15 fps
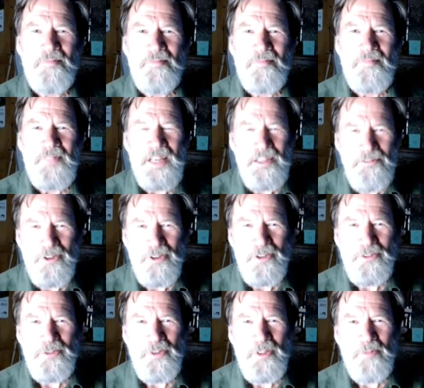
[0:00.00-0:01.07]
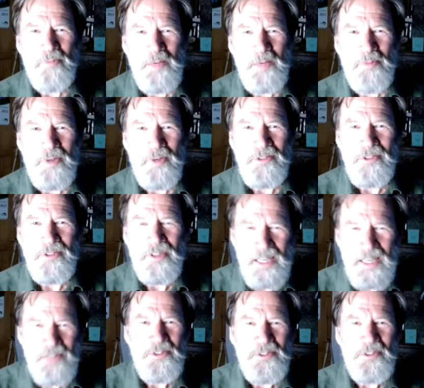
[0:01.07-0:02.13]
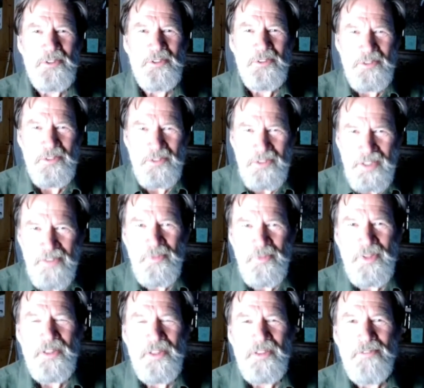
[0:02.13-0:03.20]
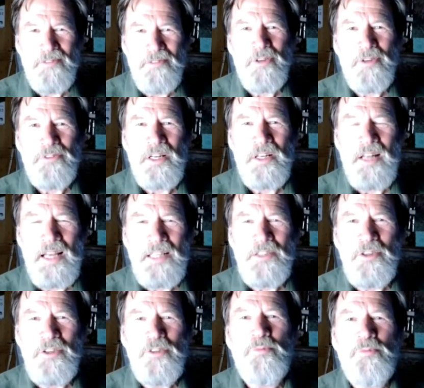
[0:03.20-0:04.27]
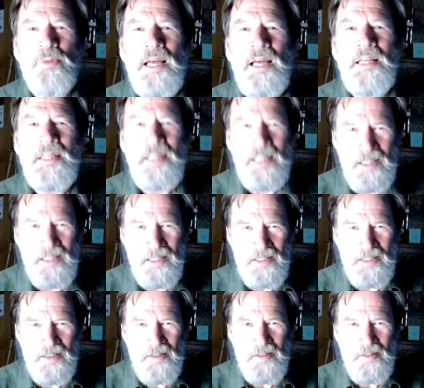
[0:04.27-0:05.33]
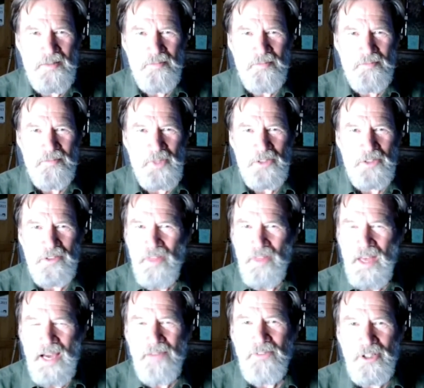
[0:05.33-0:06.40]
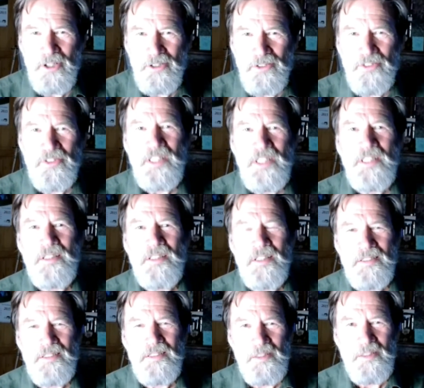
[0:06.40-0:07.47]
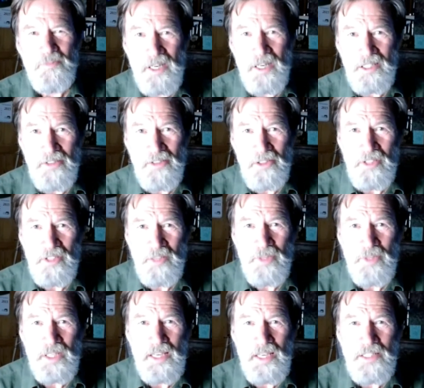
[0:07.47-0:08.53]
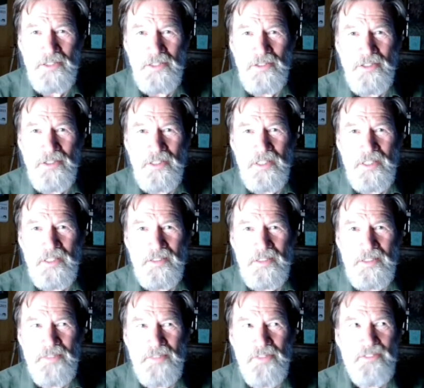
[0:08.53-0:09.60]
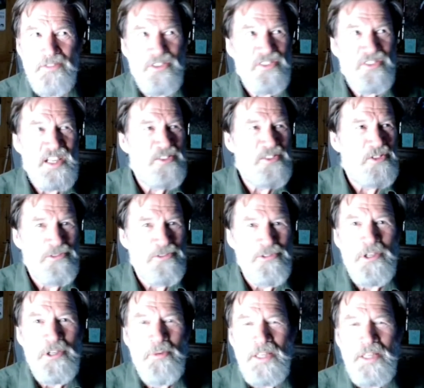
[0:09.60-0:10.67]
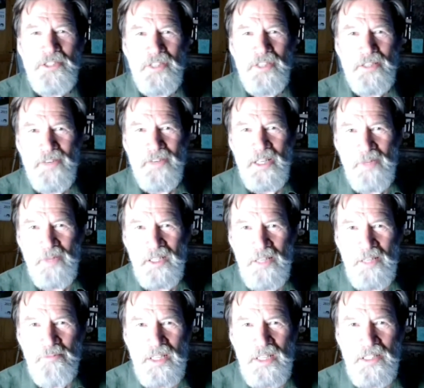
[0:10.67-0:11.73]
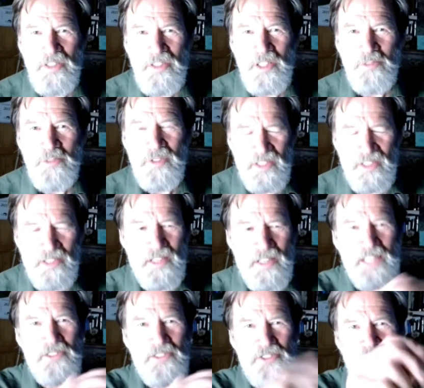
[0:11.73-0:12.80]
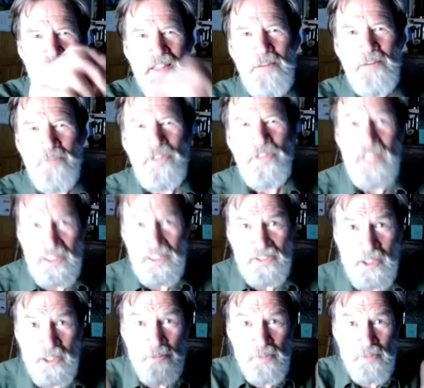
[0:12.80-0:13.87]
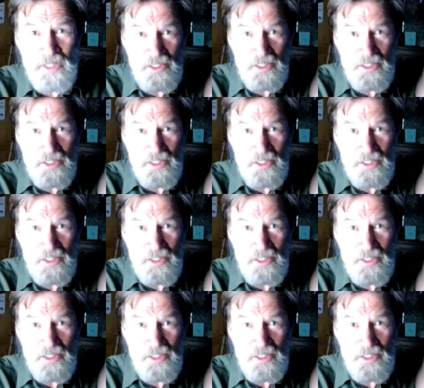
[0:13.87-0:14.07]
Get involved with the people on your council or your government that are involved in land use planning. Because if they haven't considered the biodiversity implications, if they've just had a sort of rudimentary environmental impact assessment and say, right, let's tick that box, let's get on, build